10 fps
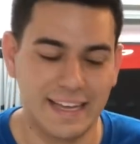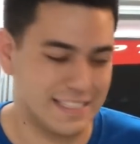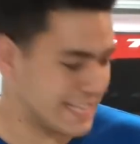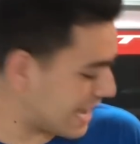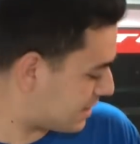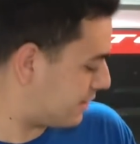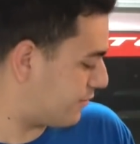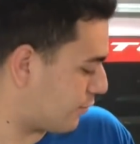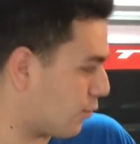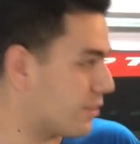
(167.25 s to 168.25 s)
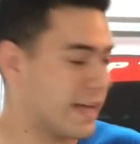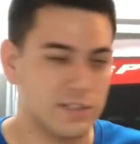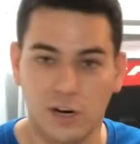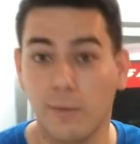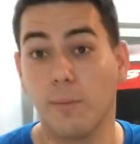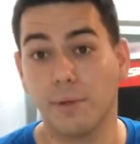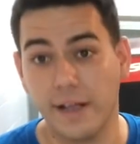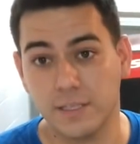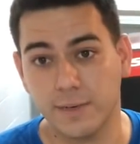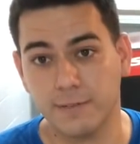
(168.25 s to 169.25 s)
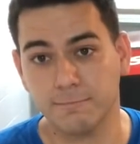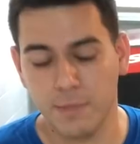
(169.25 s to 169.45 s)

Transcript: exactly for that turbo placement,